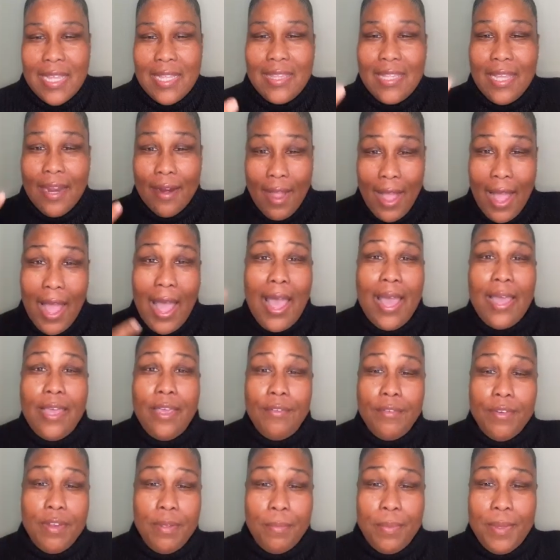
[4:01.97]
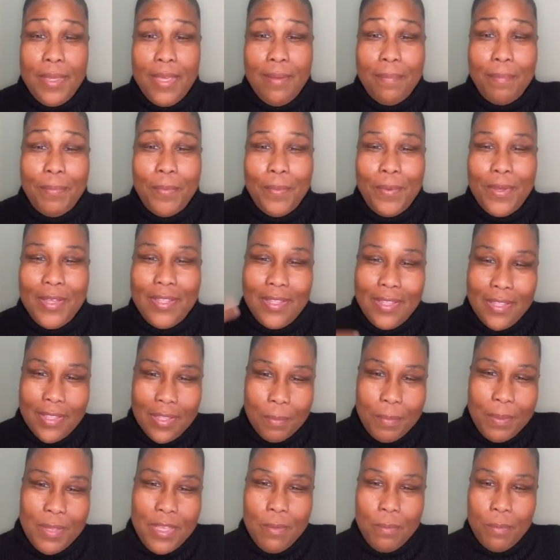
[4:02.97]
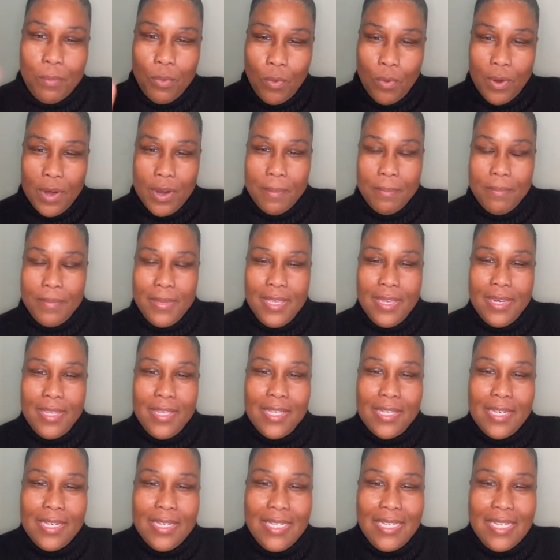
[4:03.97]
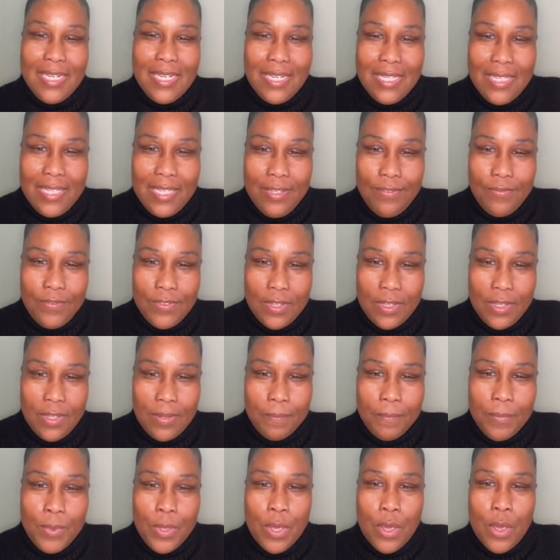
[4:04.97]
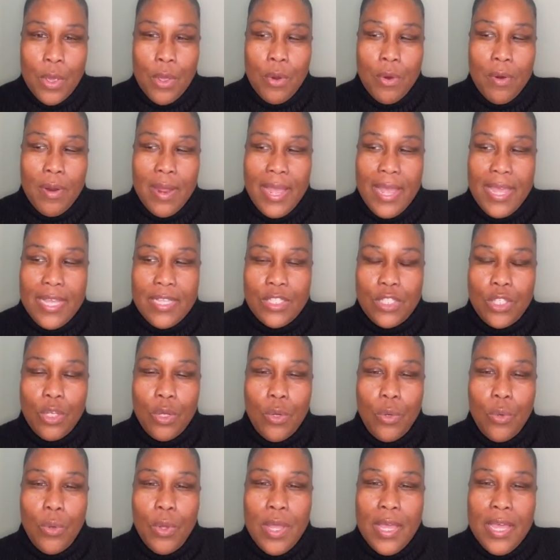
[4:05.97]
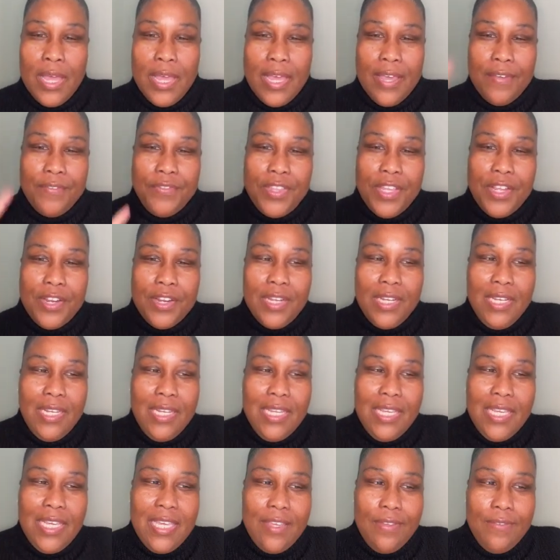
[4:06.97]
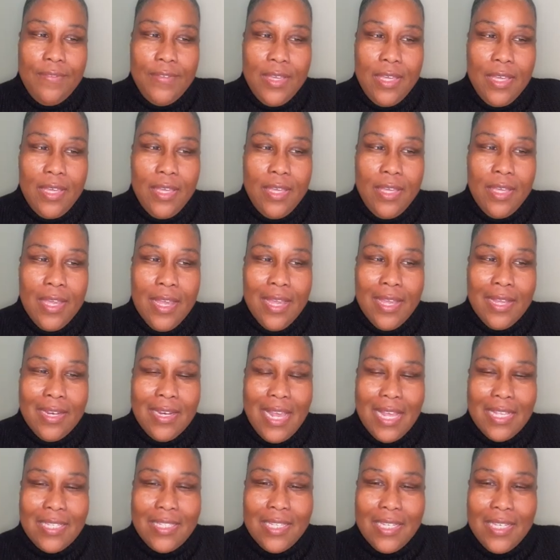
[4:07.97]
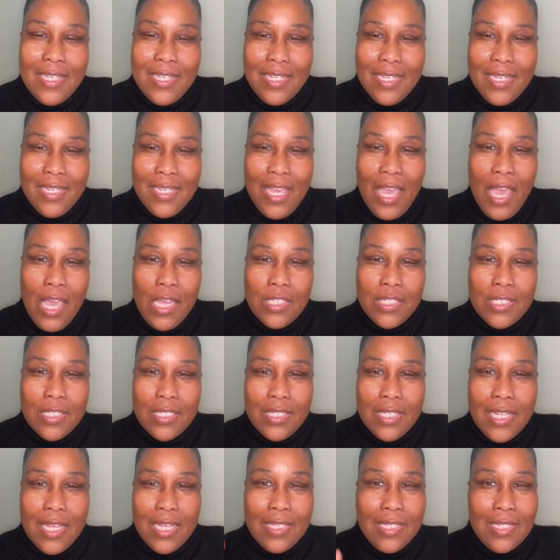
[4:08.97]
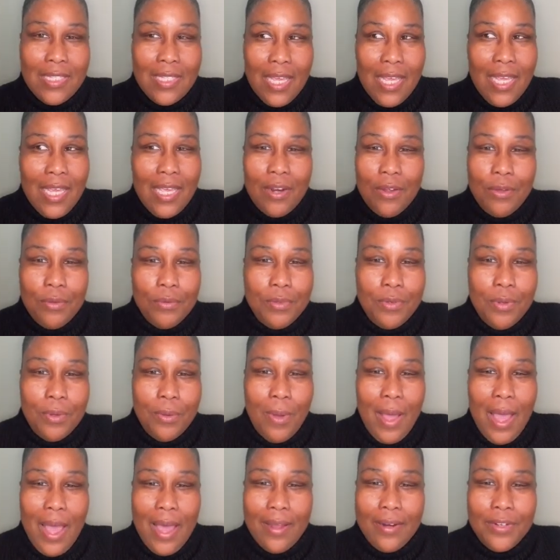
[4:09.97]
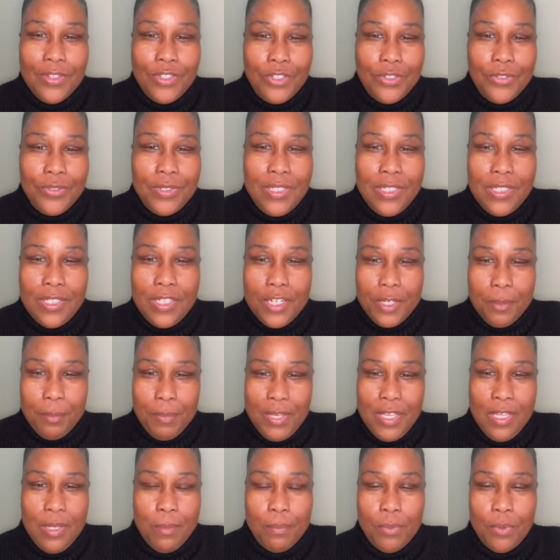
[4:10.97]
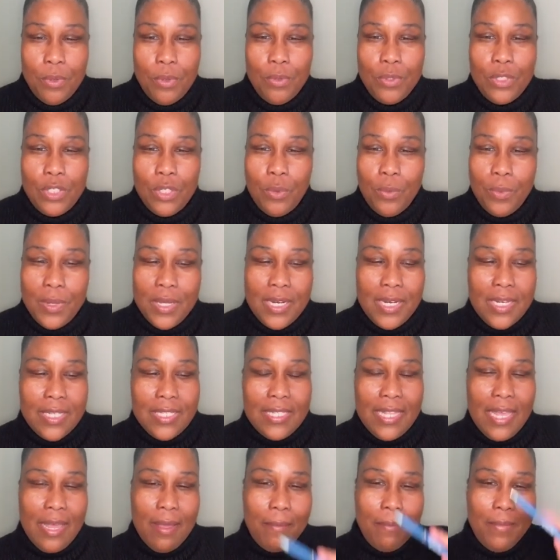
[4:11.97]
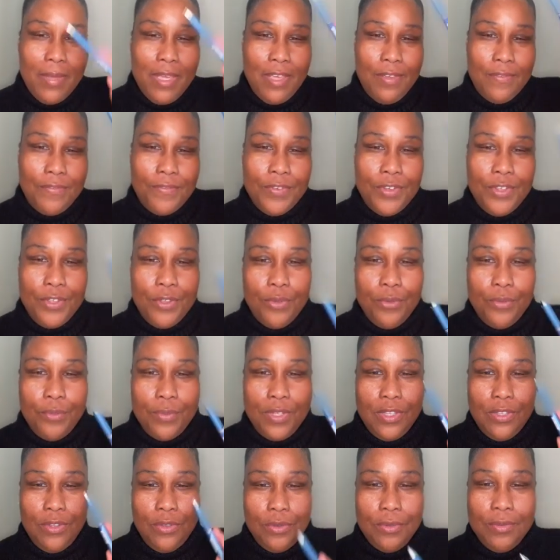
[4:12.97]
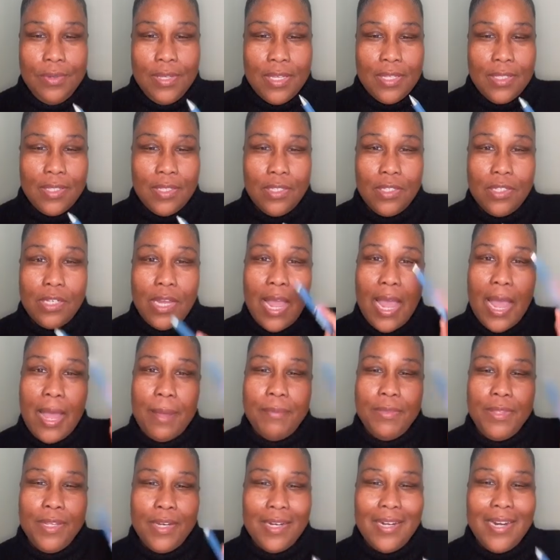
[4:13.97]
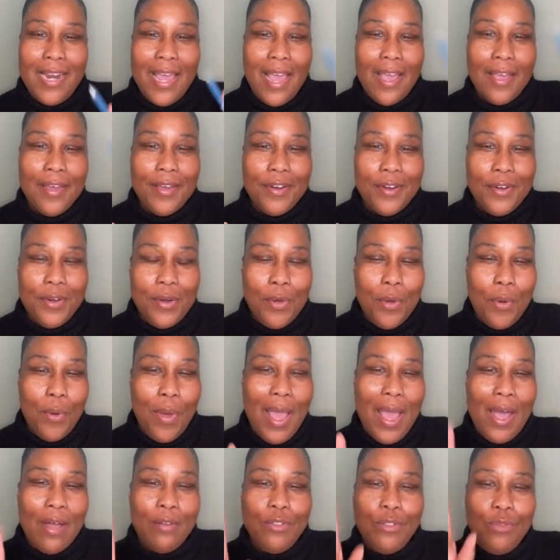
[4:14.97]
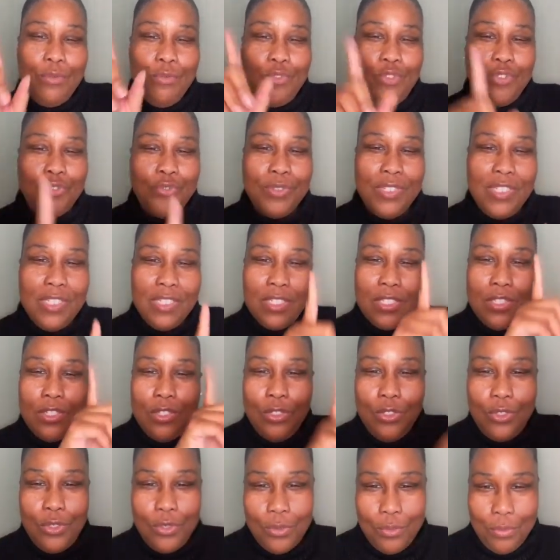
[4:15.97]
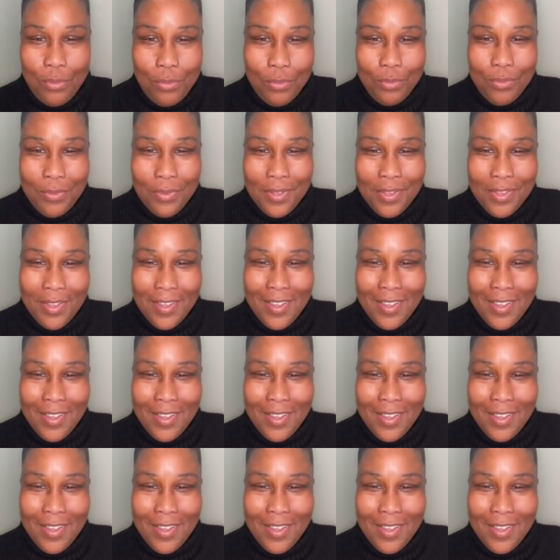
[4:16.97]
that they're hiring people and then the people are immediately leaving, right? So if they're leaving, that's an indication that they don't know how to treat their people. So what does that mean for you when you get the job? They're not going to know how to treat you,